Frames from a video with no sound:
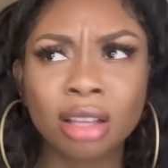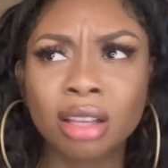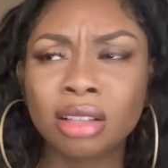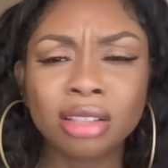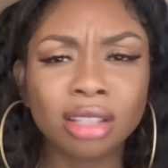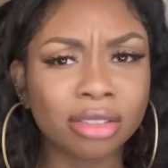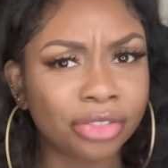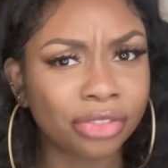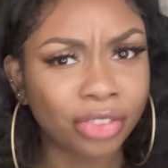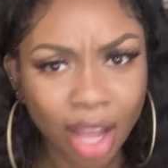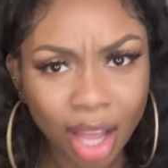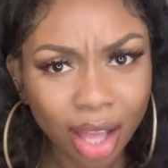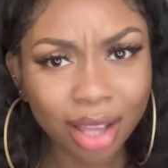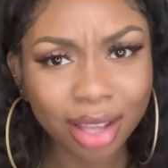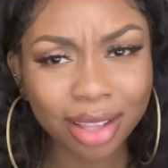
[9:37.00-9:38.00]
The fuck?
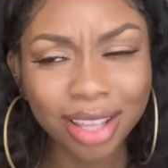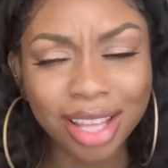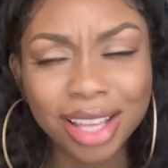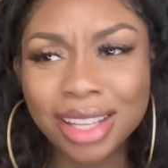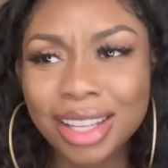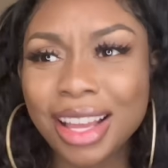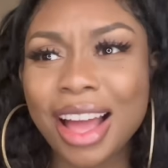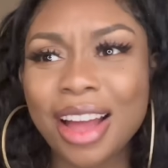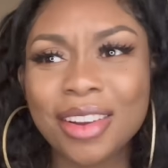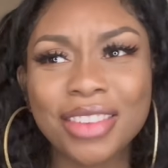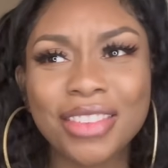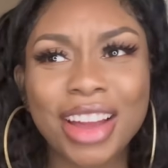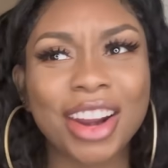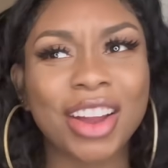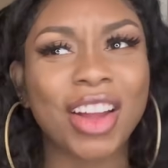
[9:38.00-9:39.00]
I don't
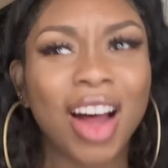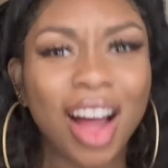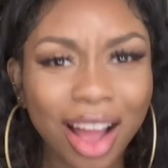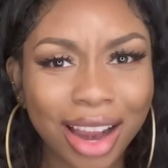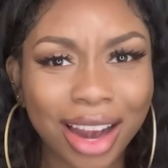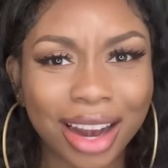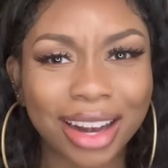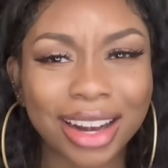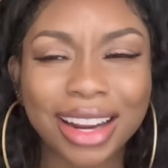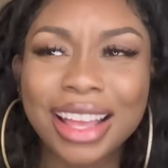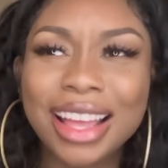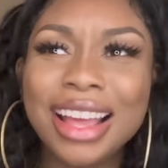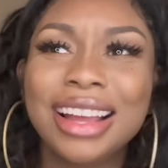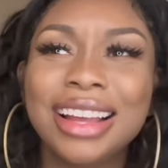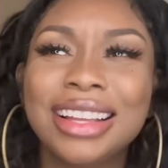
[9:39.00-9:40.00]
even got a car.
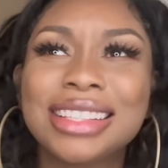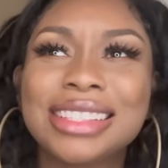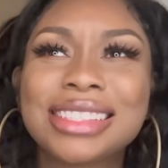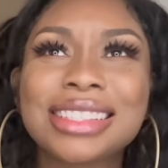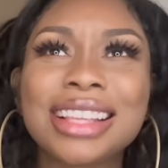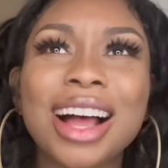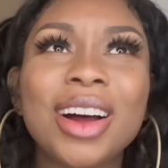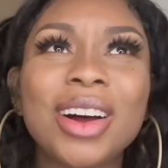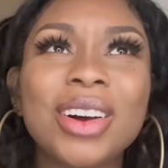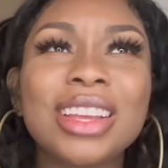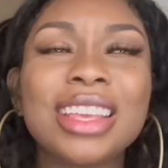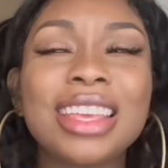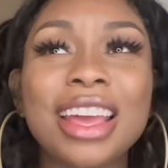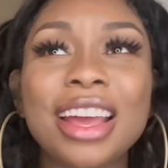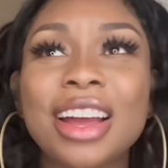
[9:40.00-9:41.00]
So
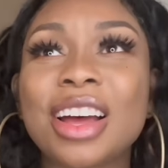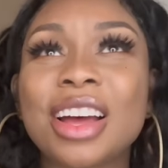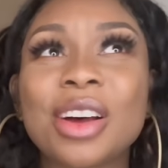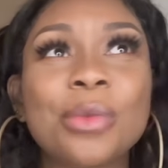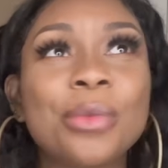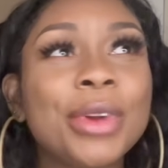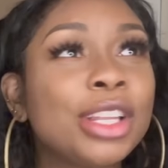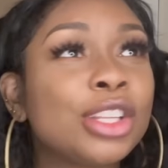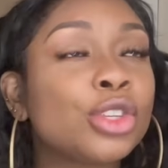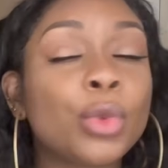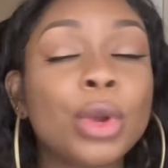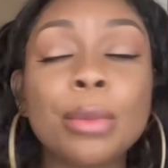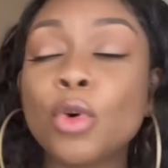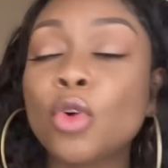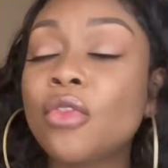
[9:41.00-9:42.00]
yeah,
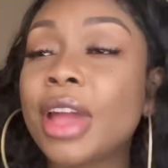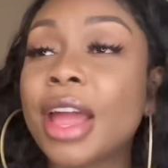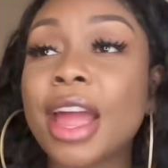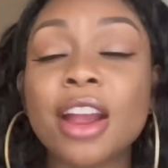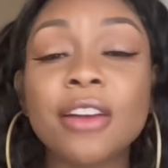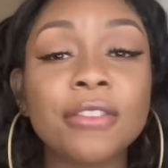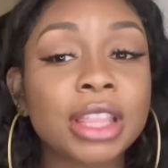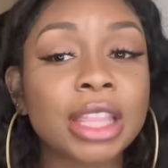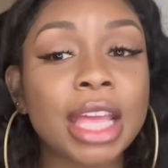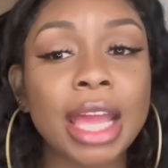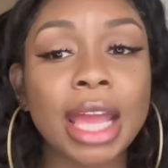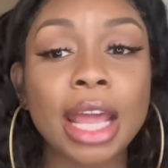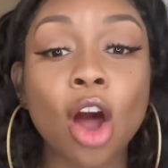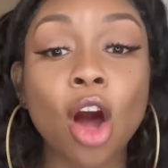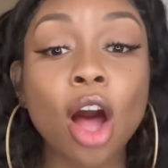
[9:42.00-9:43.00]
we moving
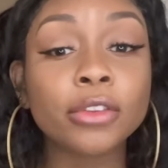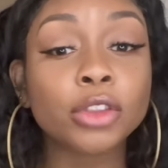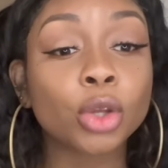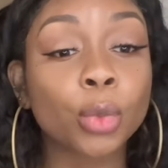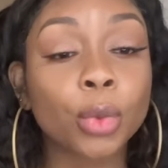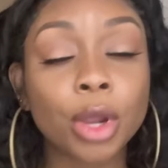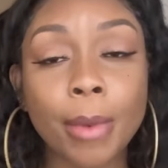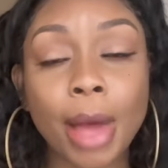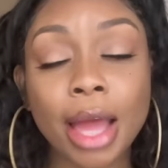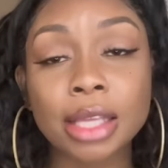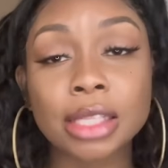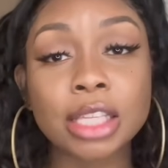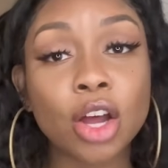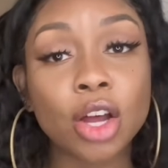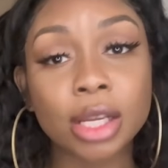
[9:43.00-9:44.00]
everything, and off the rip, I
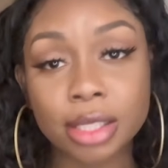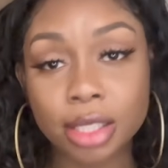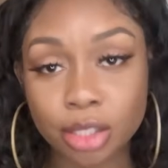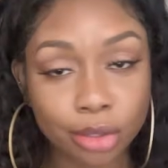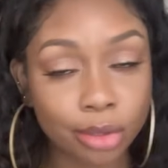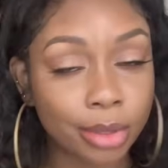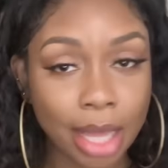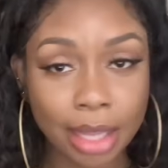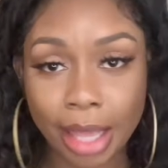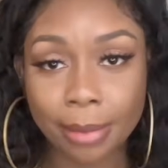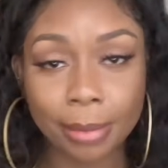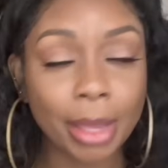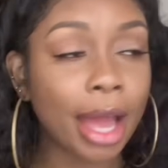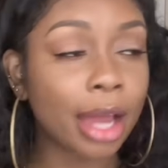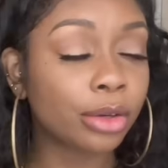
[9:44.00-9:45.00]
could tell her sister do not like
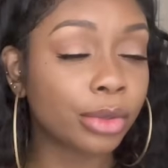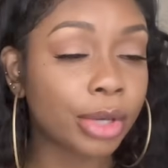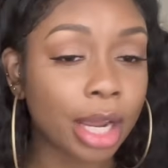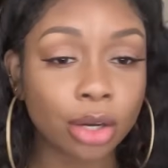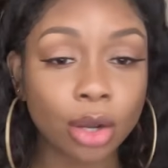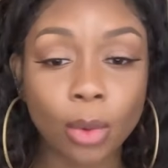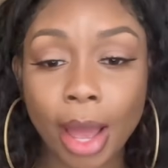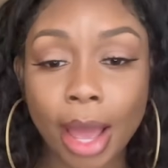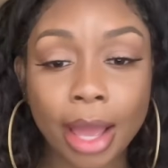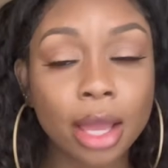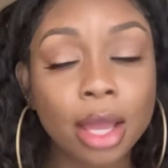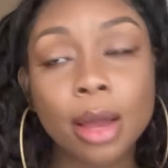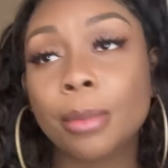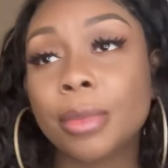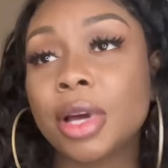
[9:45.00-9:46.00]
me. I do not know why,
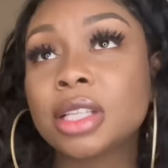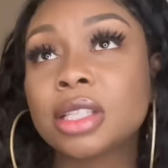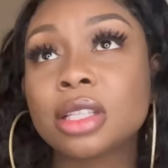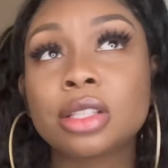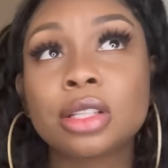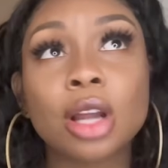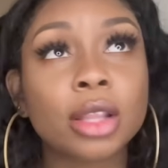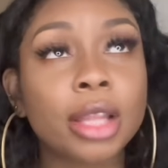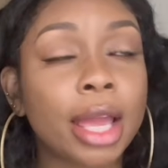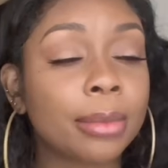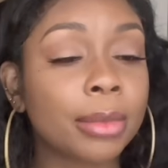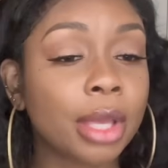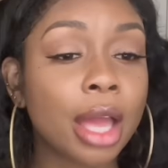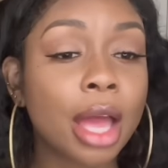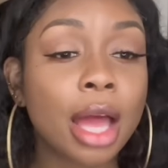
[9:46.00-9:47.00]
but her sister don't like
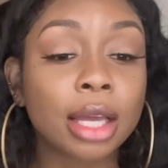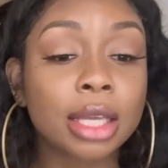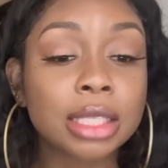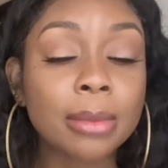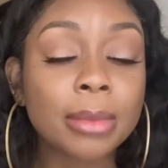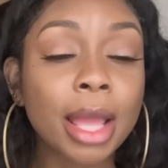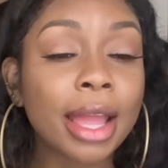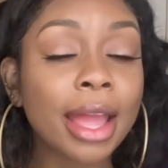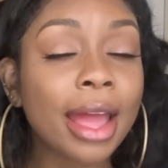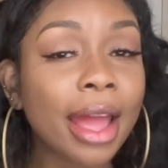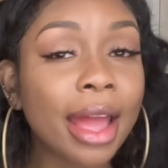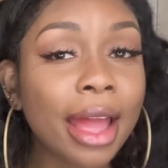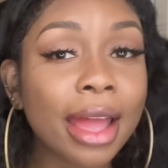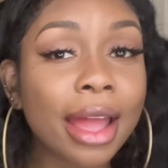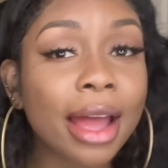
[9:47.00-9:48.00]
me, because I'm like,
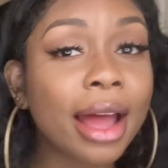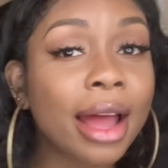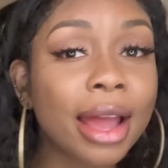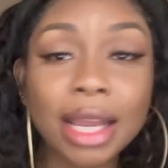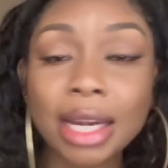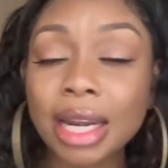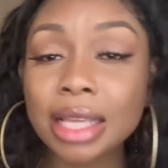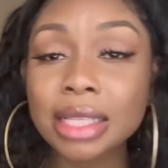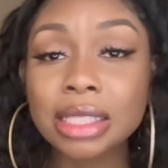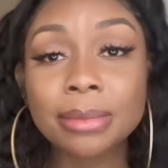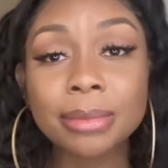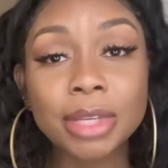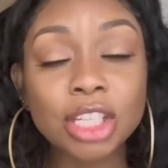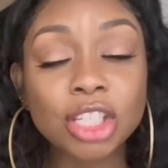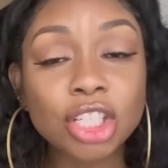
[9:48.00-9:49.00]
hey, hi, nice to
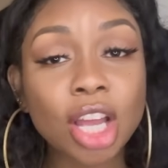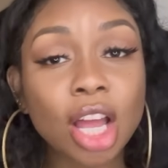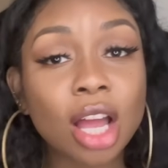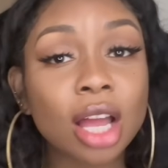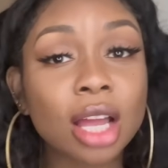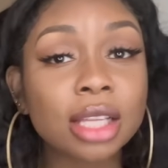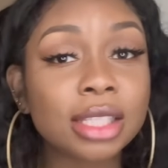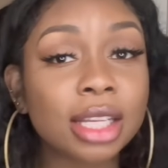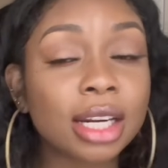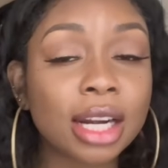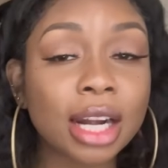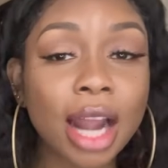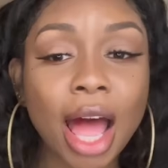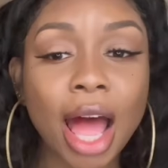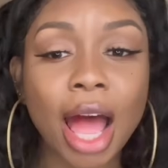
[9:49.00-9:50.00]
meet y'all,
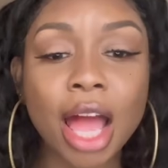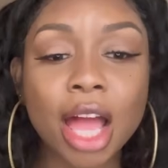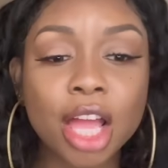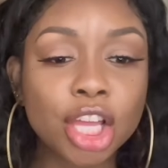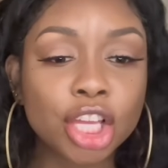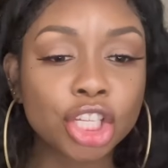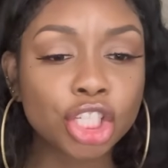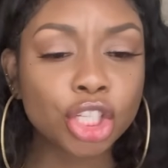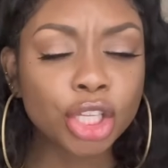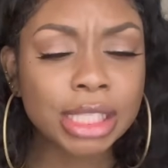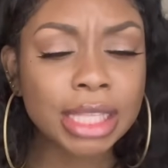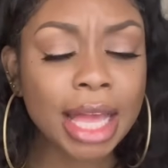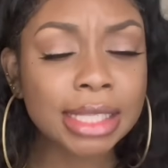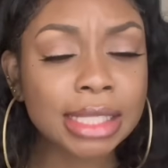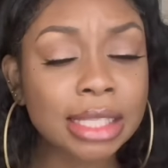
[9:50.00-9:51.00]
da-da-da. She
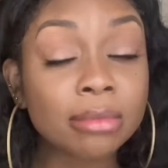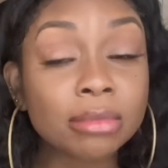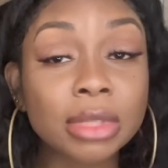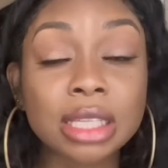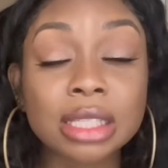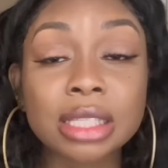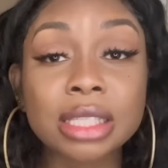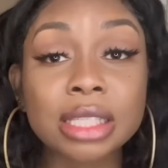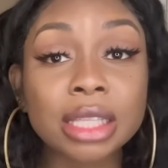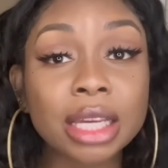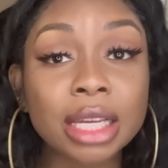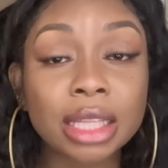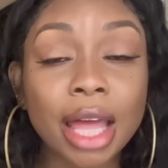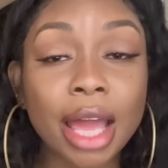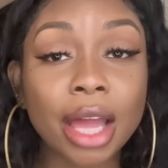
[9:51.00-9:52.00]
said something
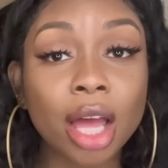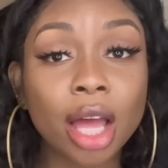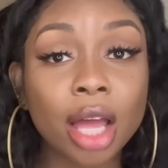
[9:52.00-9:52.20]
slick like,